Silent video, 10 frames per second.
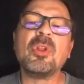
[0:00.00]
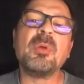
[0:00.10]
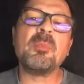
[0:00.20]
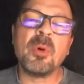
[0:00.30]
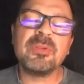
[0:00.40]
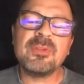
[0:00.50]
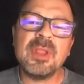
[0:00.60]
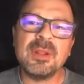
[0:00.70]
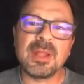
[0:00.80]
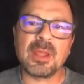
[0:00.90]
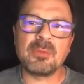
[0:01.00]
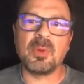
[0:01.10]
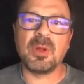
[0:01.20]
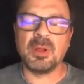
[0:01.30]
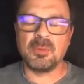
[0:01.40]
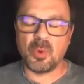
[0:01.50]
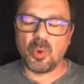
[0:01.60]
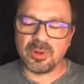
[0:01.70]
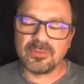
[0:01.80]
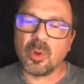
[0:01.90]
mostly like
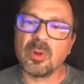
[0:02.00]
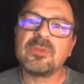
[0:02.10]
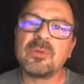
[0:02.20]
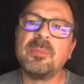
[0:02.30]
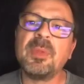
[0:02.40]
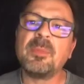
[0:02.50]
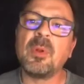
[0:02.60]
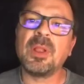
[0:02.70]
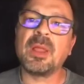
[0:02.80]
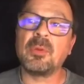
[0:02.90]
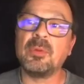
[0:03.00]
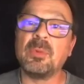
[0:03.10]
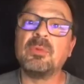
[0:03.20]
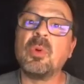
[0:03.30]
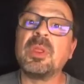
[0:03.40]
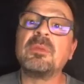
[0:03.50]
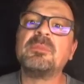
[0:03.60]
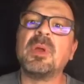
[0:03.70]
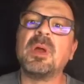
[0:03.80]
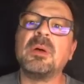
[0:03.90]
old school people, like doing
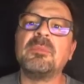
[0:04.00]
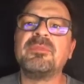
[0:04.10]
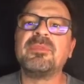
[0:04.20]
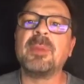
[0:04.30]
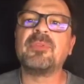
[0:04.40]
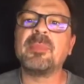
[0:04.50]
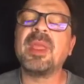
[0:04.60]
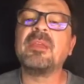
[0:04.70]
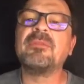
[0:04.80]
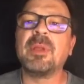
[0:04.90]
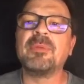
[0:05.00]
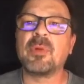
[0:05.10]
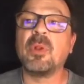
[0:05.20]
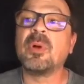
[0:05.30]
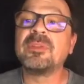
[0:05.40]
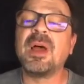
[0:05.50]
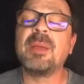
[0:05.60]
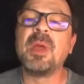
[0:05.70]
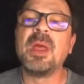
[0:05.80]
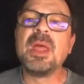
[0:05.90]
films or making films for a long time,